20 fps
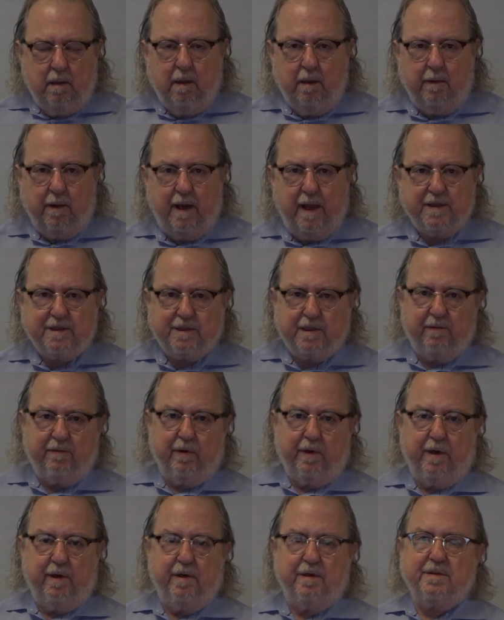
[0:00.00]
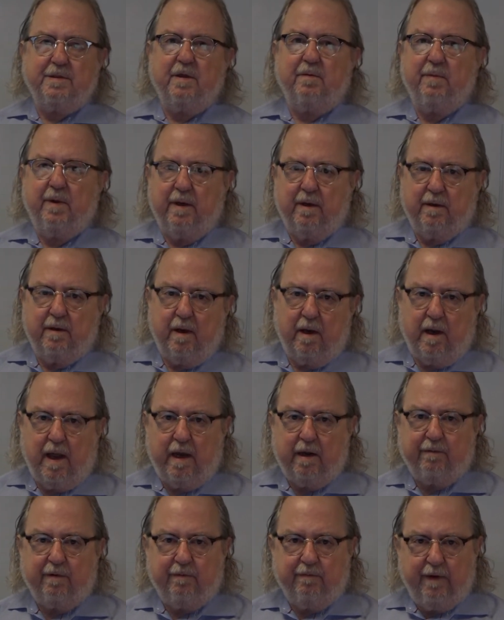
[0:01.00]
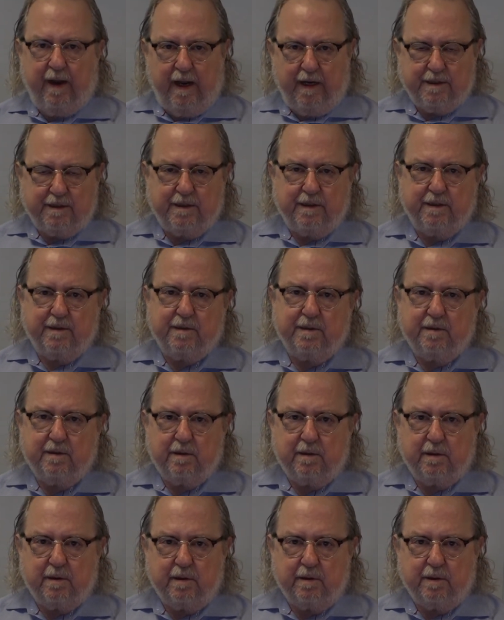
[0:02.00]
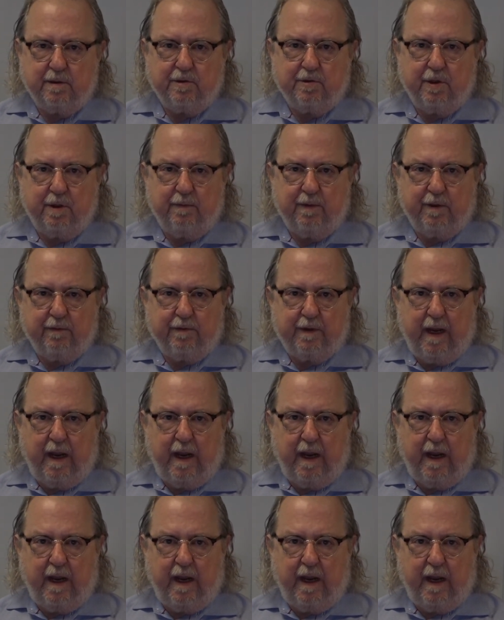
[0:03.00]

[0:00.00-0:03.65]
In the last several years, there have been a lot of advances in the treatment of